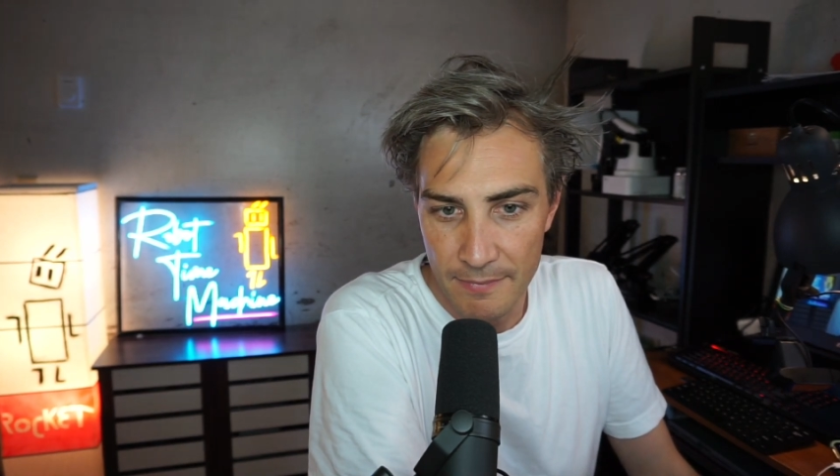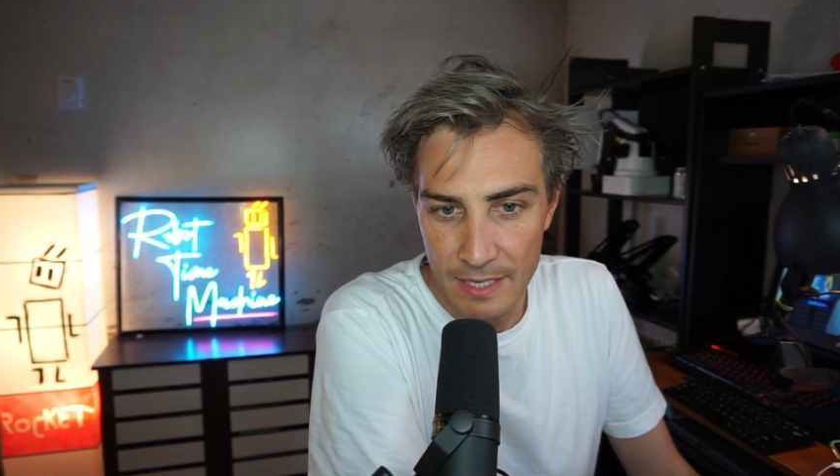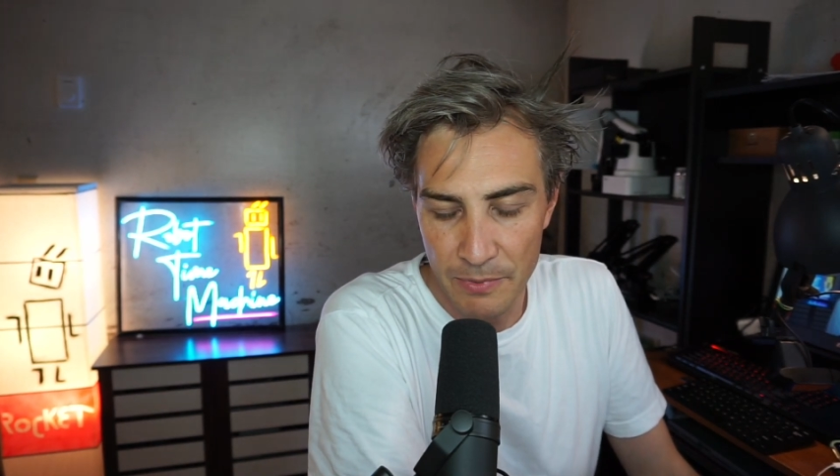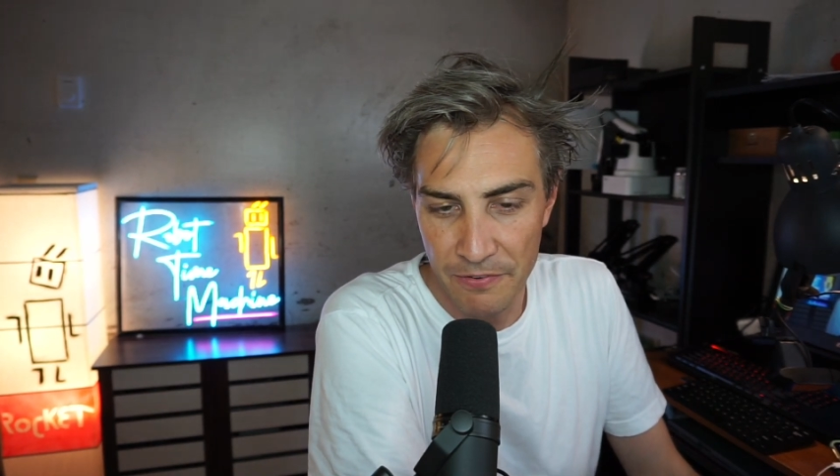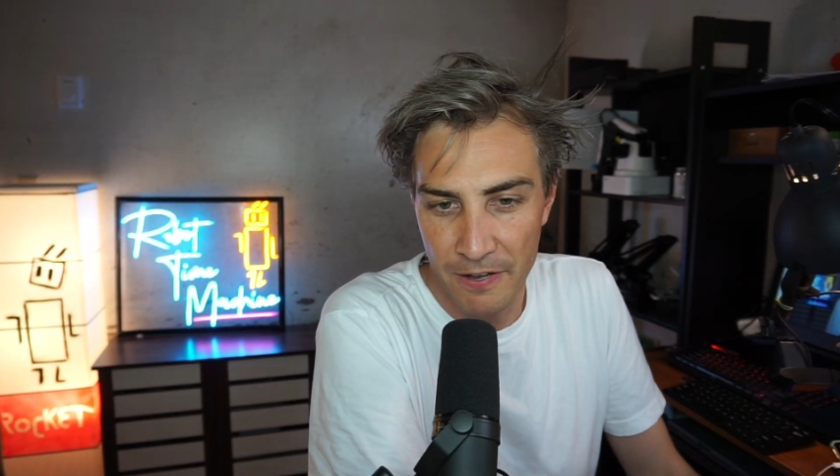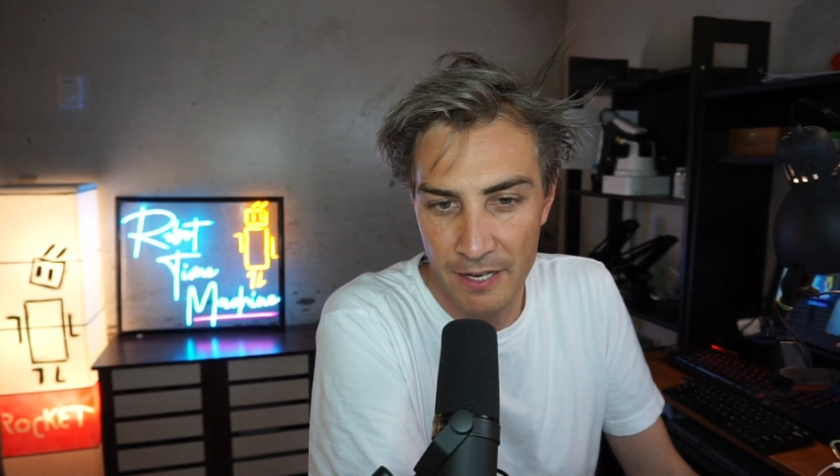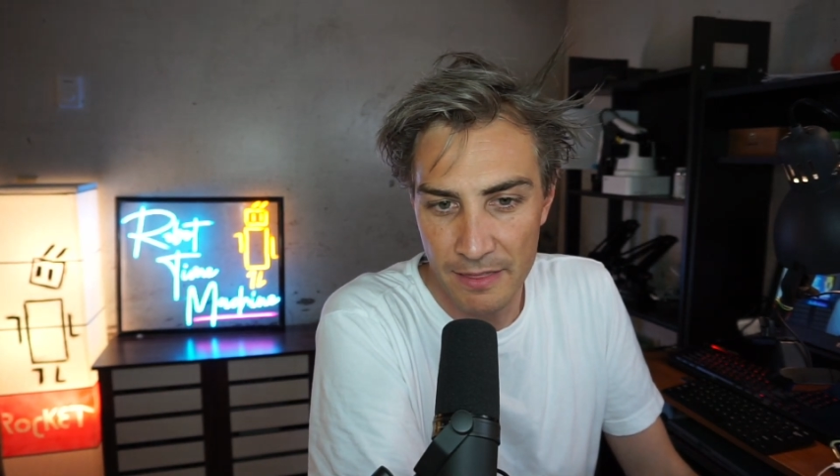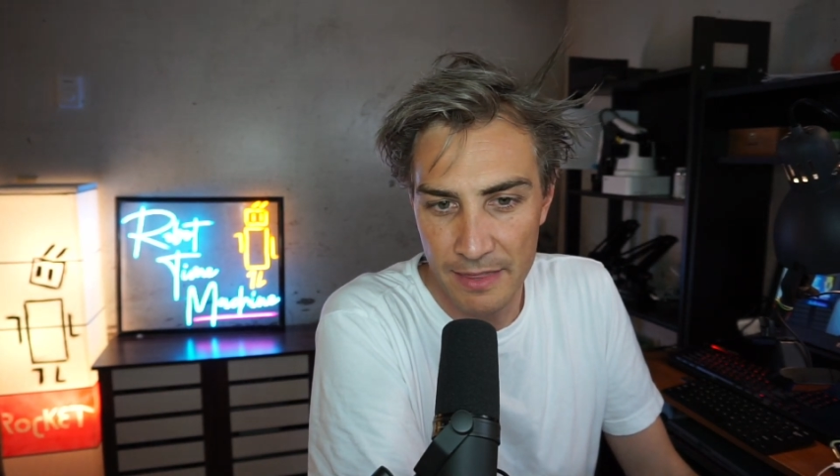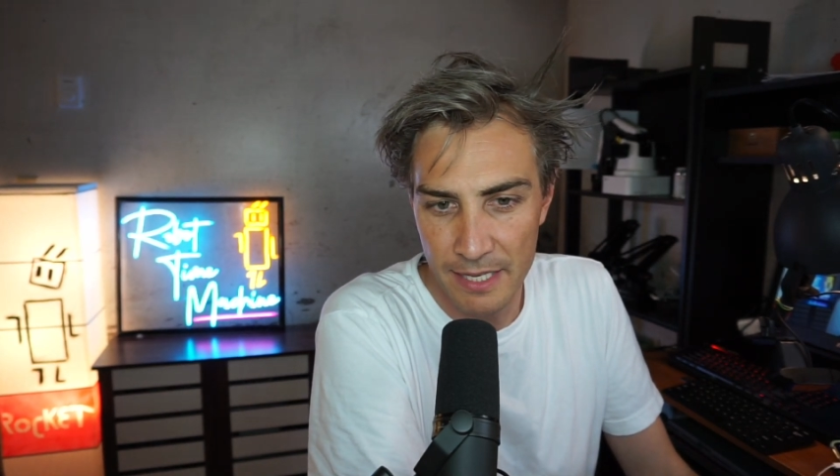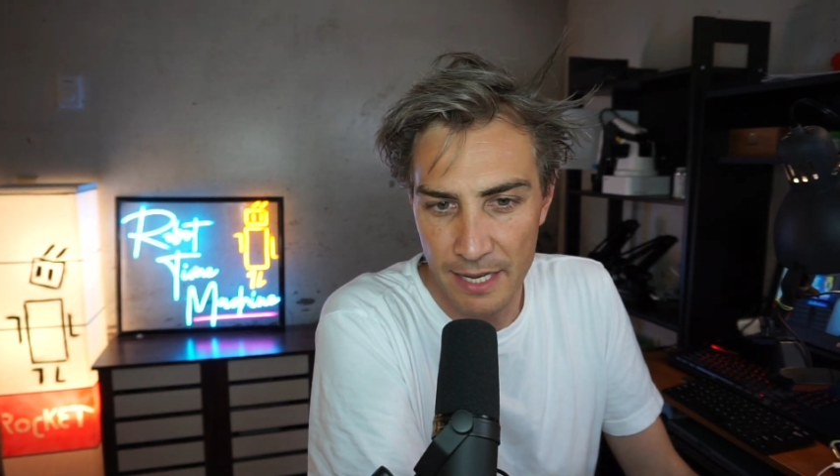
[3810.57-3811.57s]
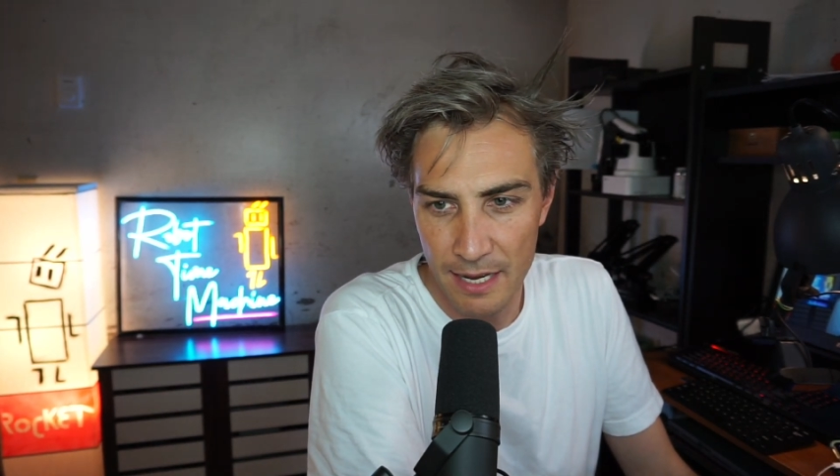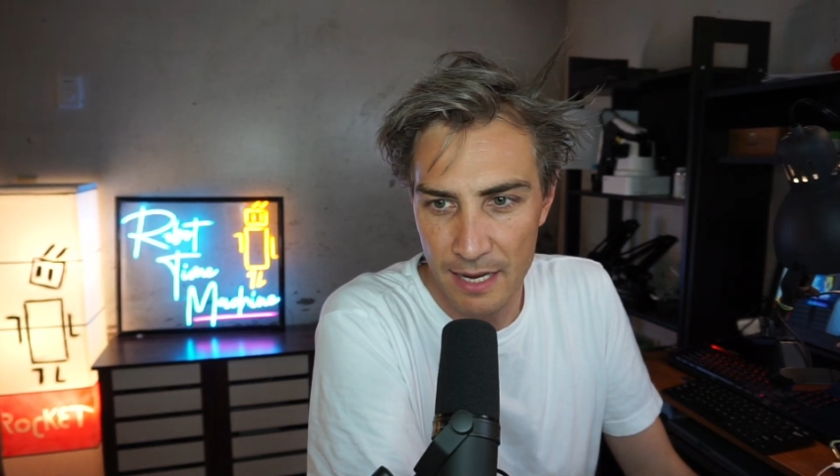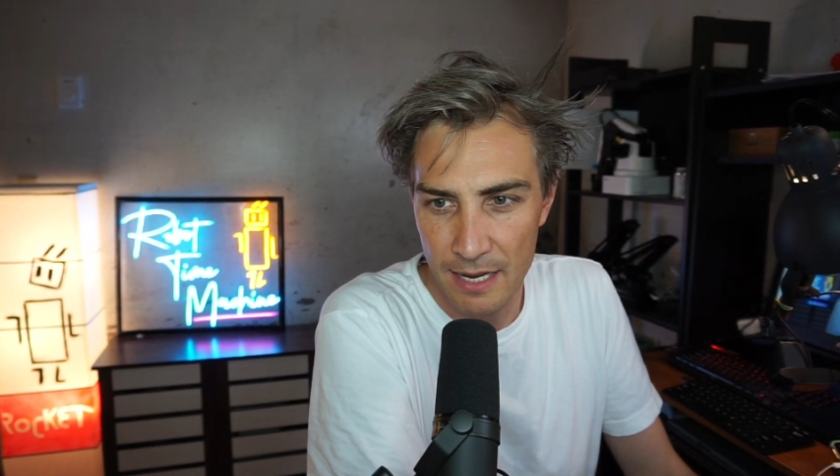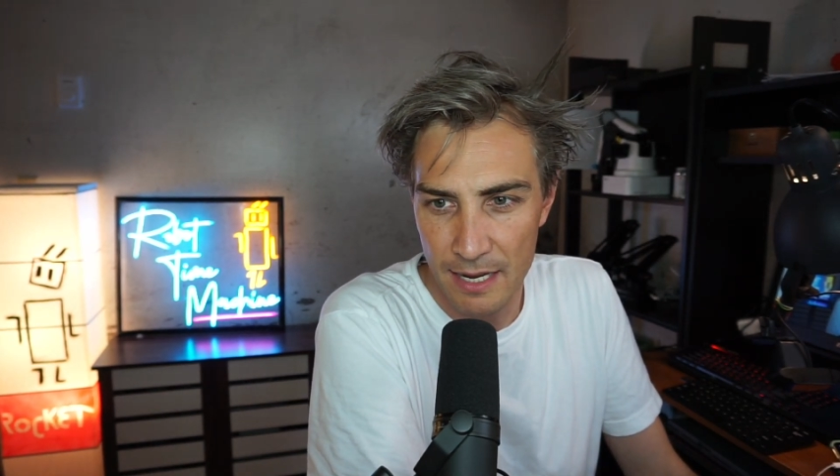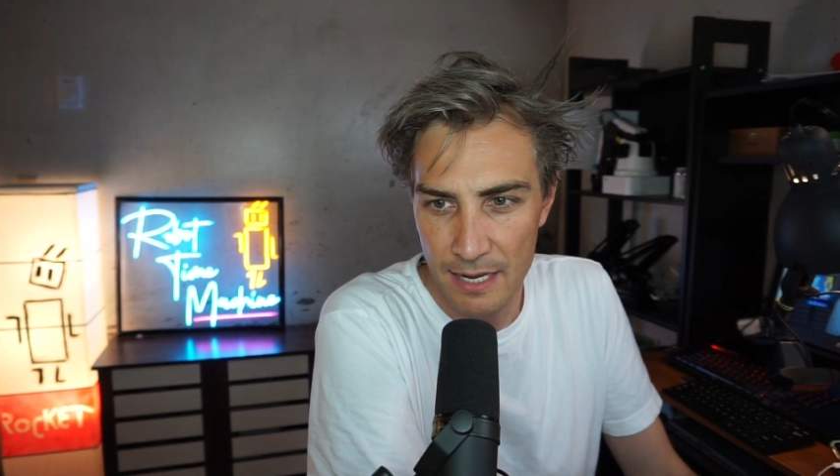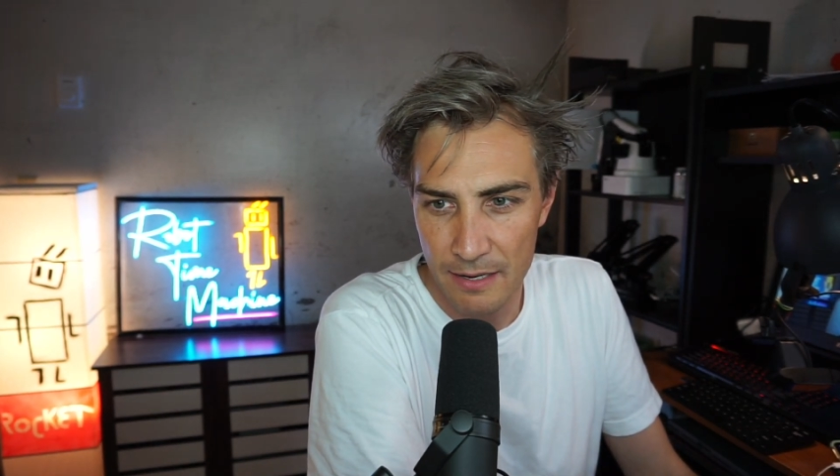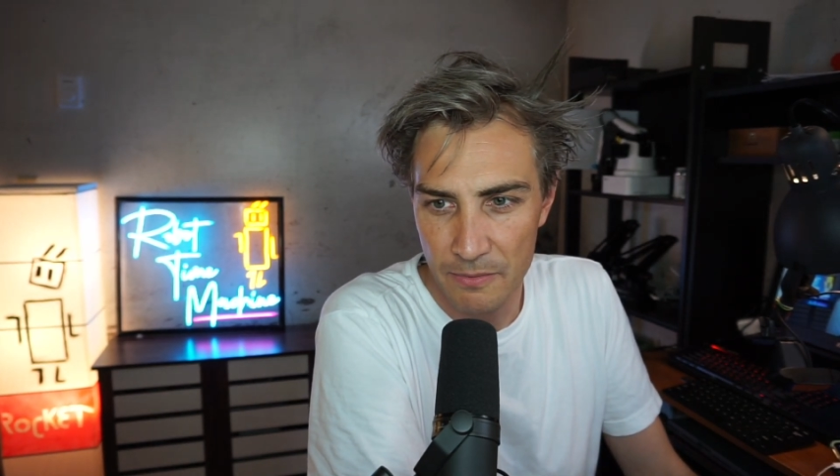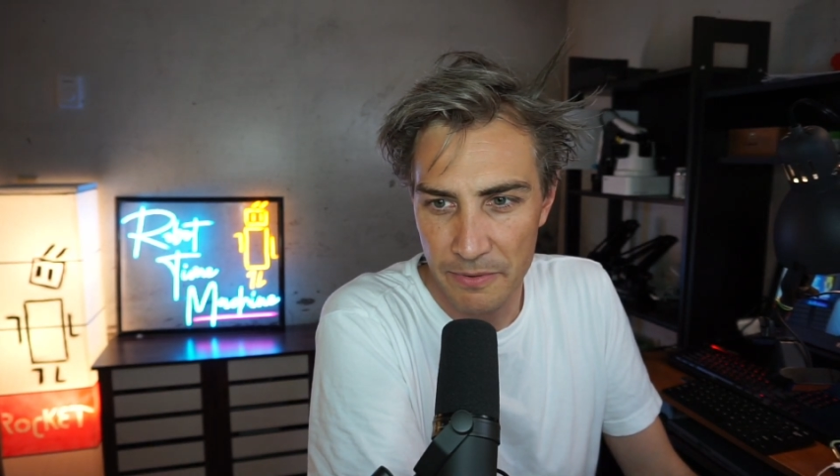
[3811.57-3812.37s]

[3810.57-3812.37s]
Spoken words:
we've hit our